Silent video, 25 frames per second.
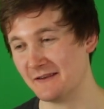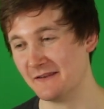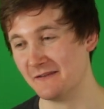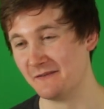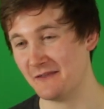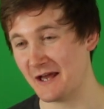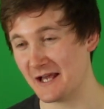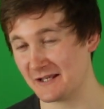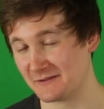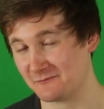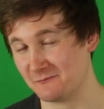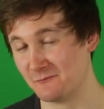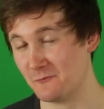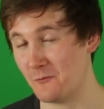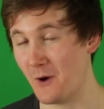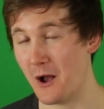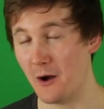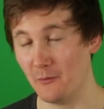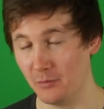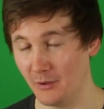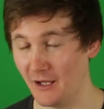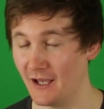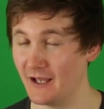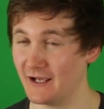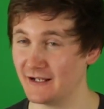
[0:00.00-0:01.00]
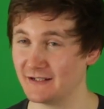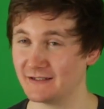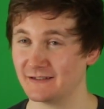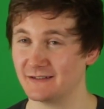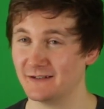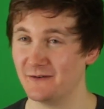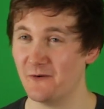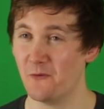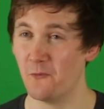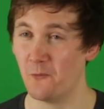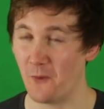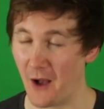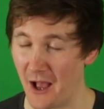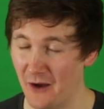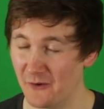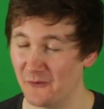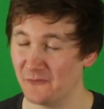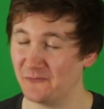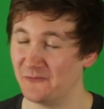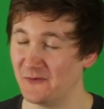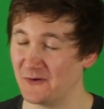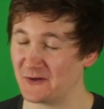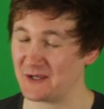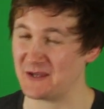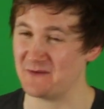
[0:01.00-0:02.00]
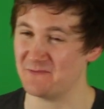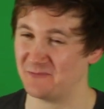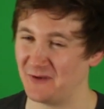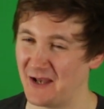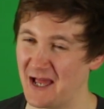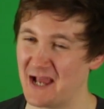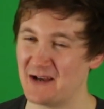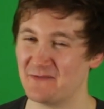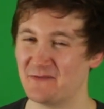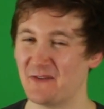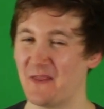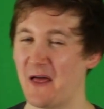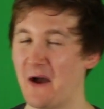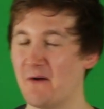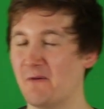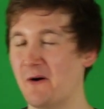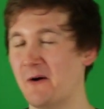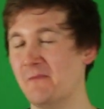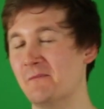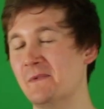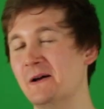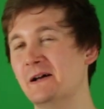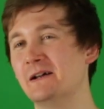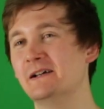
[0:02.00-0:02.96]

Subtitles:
That's well played. Well fucking played for that one.